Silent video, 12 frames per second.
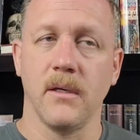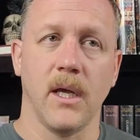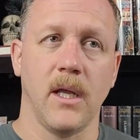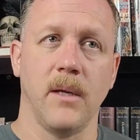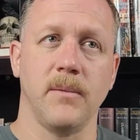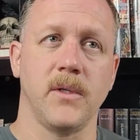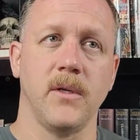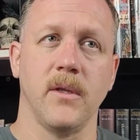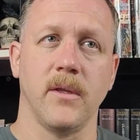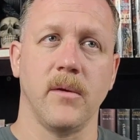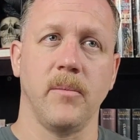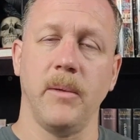And I'm sure
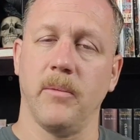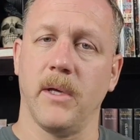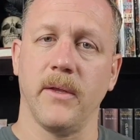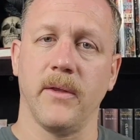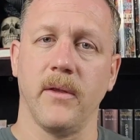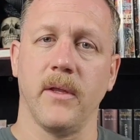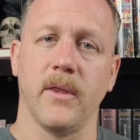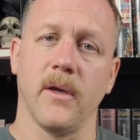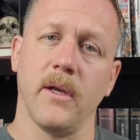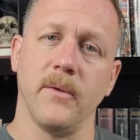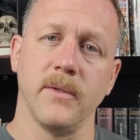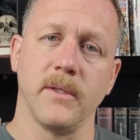that there are people out there that
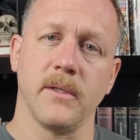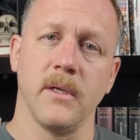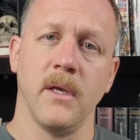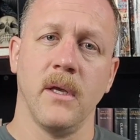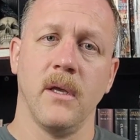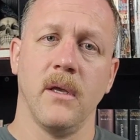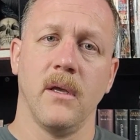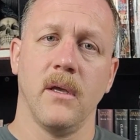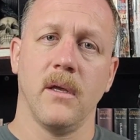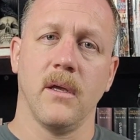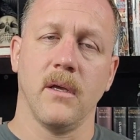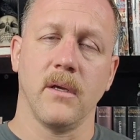thought it was
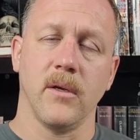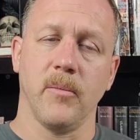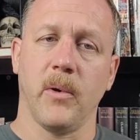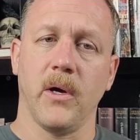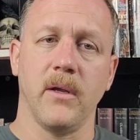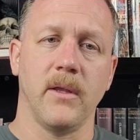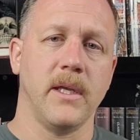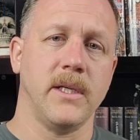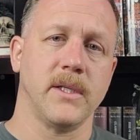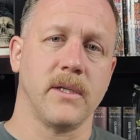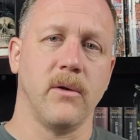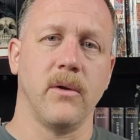a good part. They
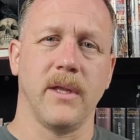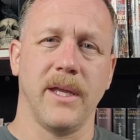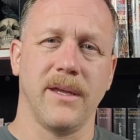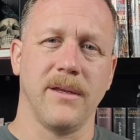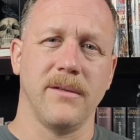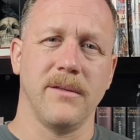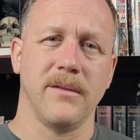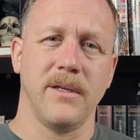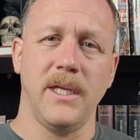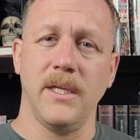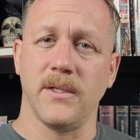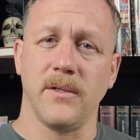just go to like
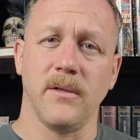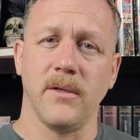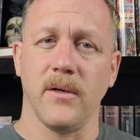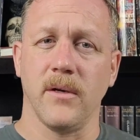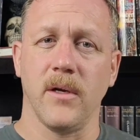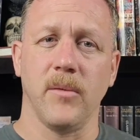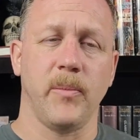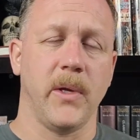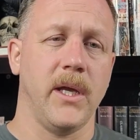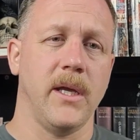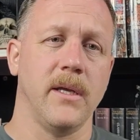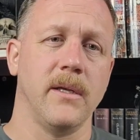Eastern Europe
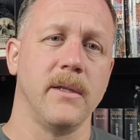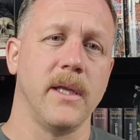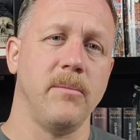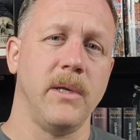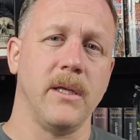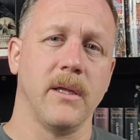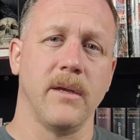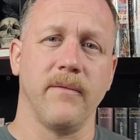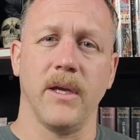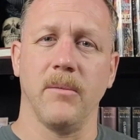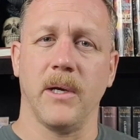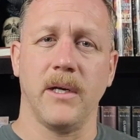and they meet like
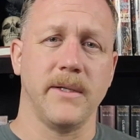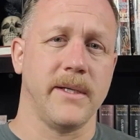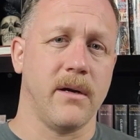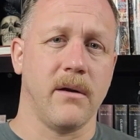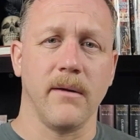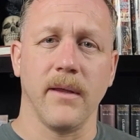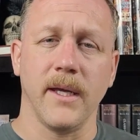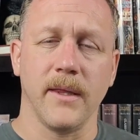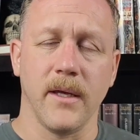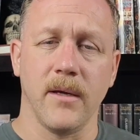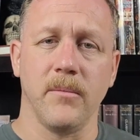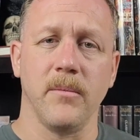vampires that aren't like
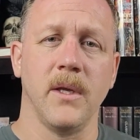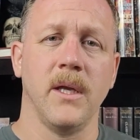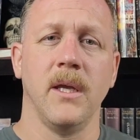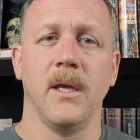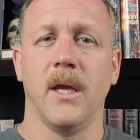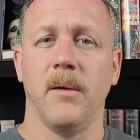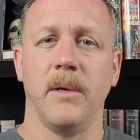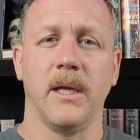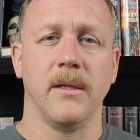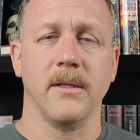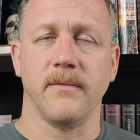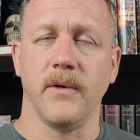them. I'm
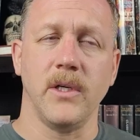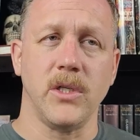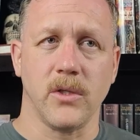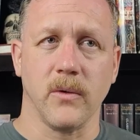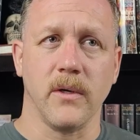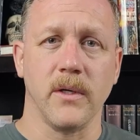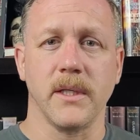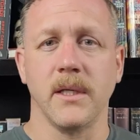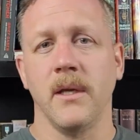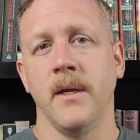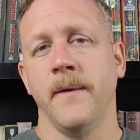making this very short.